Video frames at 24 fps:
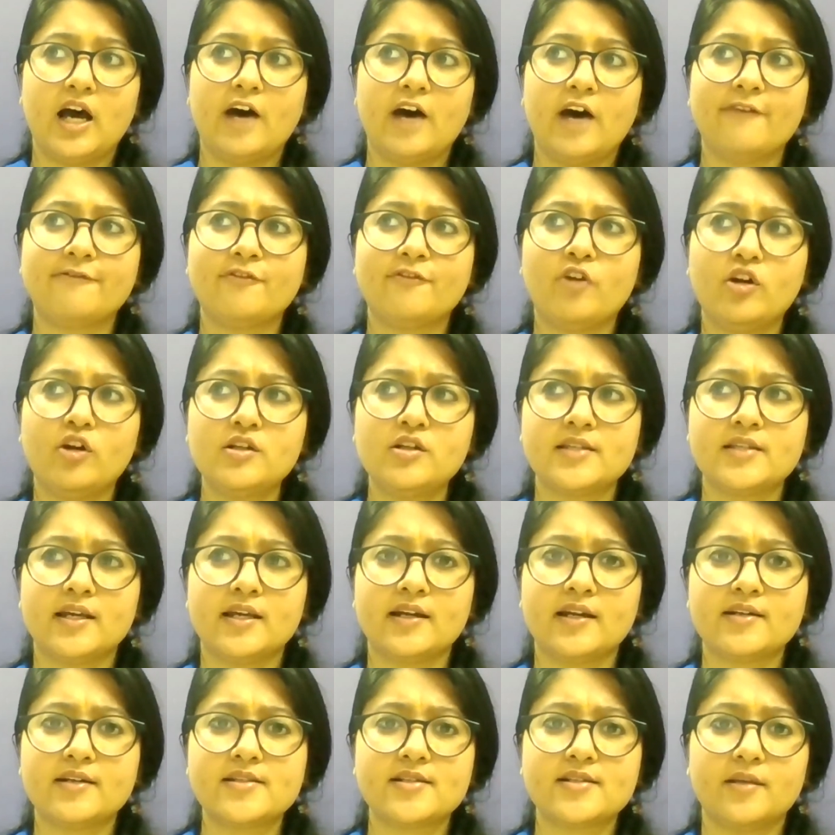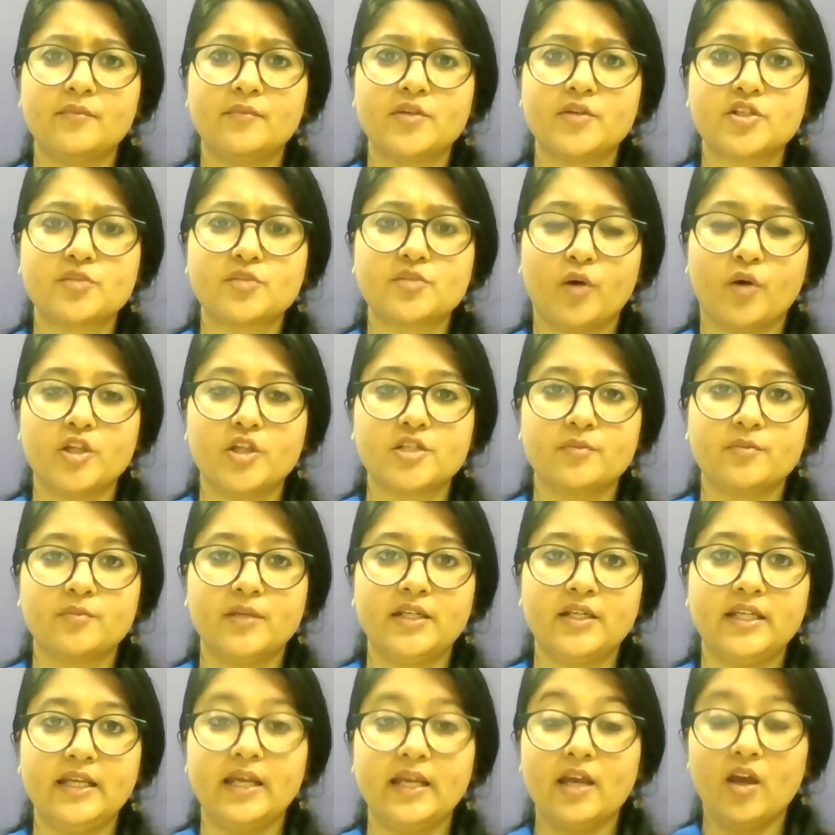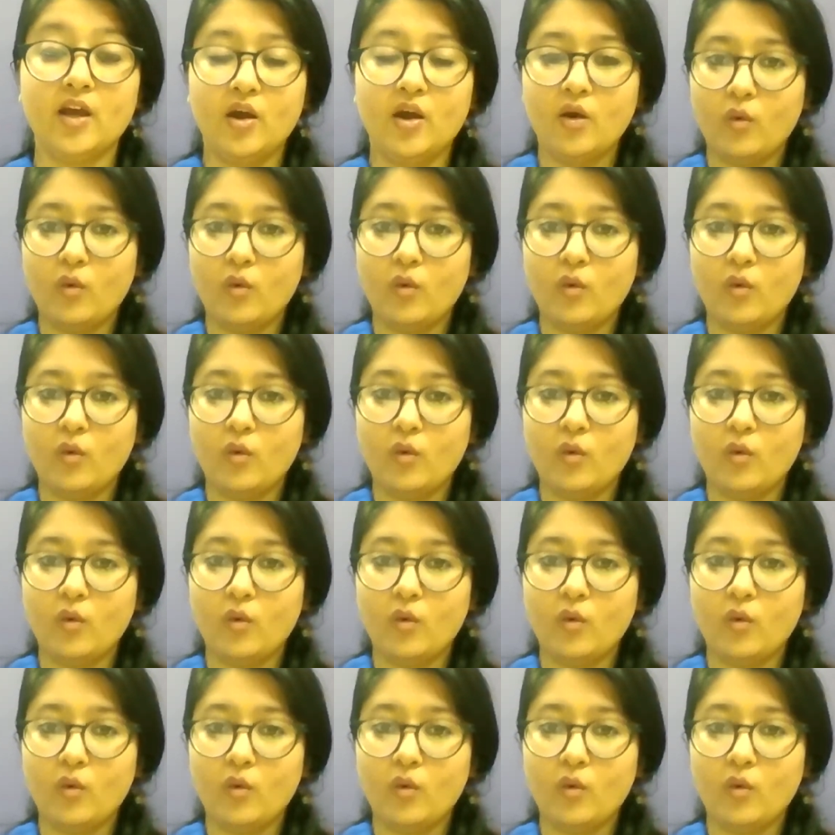of course, there are some responsibility.